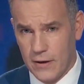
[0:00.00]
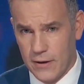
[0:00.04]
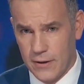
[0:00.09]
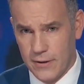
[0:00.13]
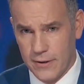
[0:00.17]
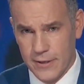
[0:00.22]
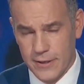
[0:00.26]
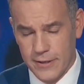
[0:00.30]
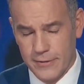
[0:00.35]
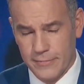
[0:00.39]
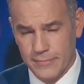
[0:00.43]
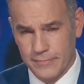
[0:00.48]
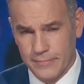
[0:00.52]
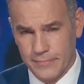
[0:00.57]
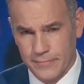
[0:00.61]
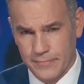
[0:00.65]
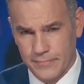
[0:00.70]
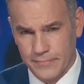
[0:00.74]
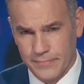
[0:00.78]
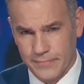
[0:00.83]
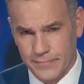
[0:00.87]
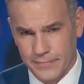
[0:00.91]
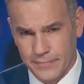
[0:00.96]

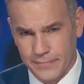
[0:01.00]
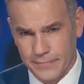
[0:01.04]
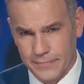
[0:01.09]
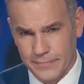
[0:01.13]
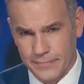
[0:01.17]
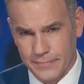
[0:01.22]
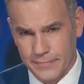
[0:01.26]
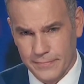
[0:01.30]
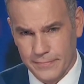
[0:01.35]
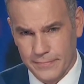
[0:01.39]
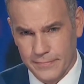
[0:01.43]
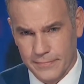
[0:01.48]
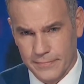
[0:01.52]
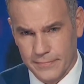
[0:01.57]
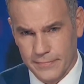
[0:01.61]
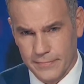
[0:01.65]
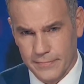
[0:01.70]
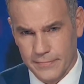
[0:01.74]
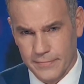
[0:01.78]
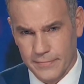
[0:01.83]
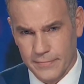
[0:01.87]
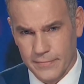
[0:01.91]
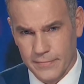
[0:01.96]
firearm. This is how
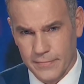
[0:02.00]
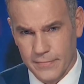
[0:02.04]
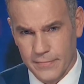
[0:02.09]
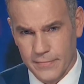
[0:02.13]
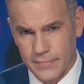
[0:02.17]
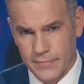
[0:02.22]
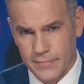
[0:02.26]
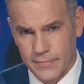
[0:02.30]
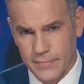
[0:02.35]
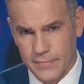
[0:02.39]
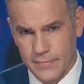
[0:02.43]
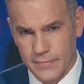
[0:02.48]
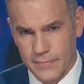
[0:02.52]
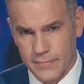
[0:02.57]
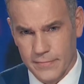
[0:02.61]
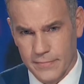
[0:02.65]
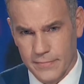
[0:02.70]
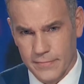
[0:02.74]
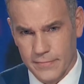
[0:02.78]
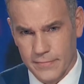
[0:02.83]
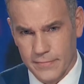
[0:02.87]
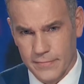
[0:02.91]
they looking at the shit.